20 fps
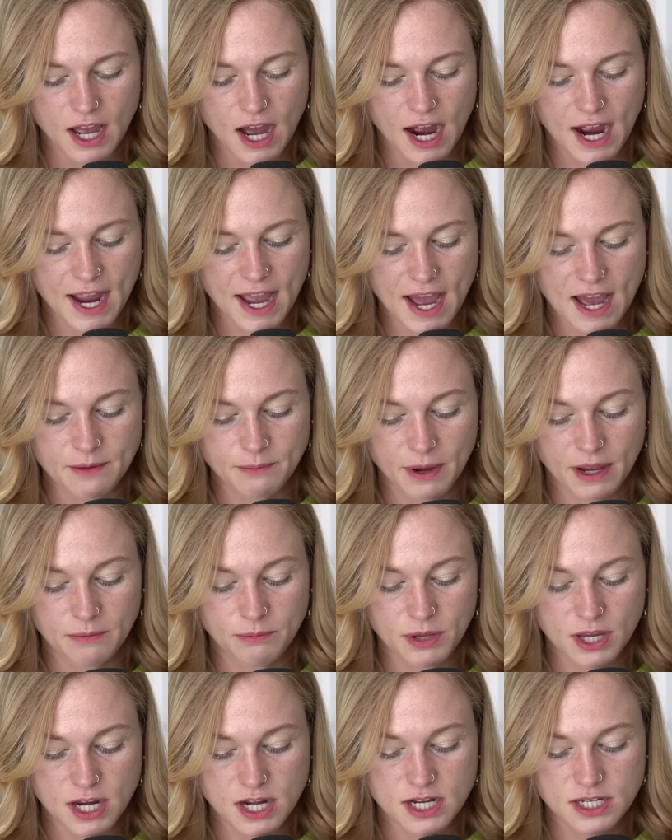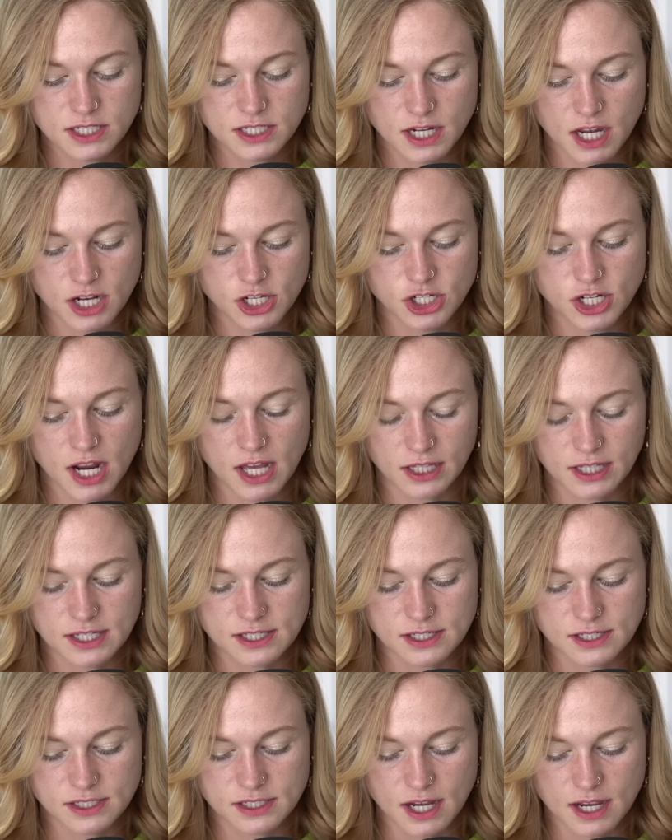I had my penis touched at
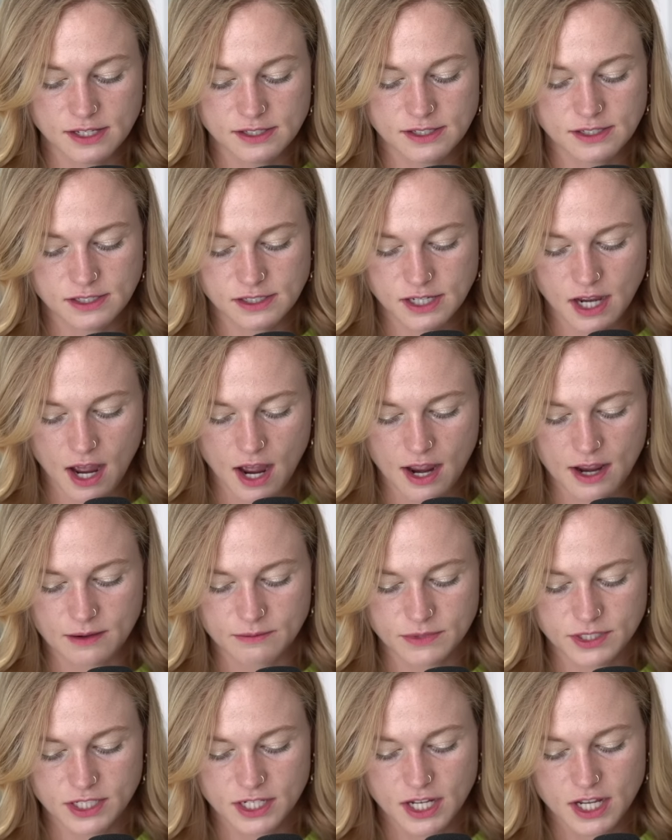least a dozen times.